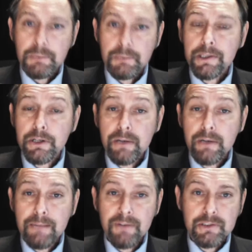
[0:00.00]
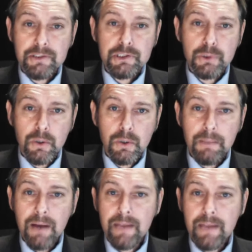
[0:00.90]
So when UKIP voters talk
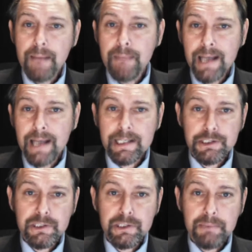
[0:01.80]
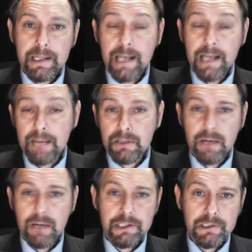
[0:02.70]
about their main issues being
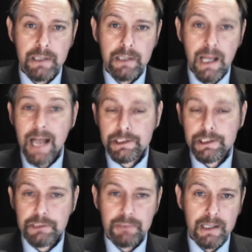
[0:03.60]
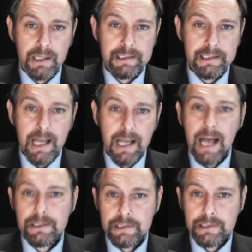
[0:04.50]
immigration, energy prices,
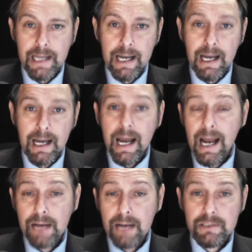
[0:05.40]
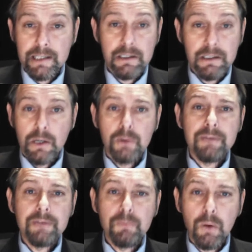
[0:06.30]
healthcare, housing,
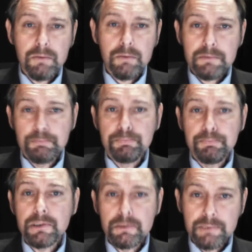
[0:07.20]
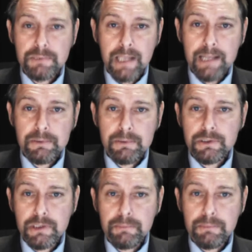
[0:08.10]
or even what bulbs they will
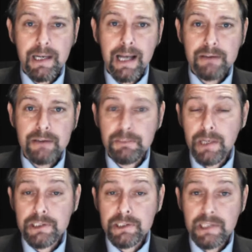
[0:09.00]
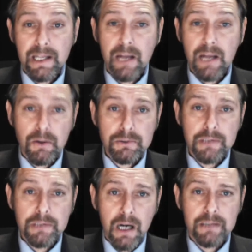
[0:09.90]
soon be allowed to purchase at their
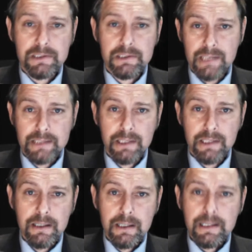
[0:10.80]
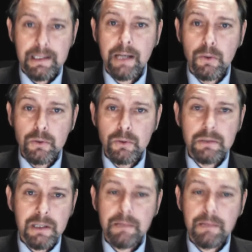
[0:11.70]
local garden centre, they
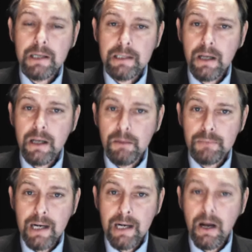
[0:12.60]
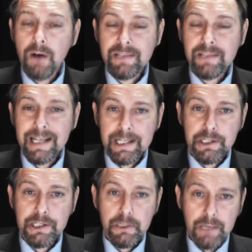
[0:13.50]
all come under the umbrella of an
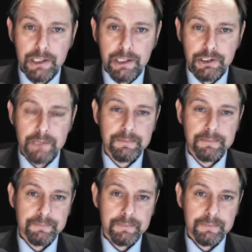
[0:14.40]
EU issue.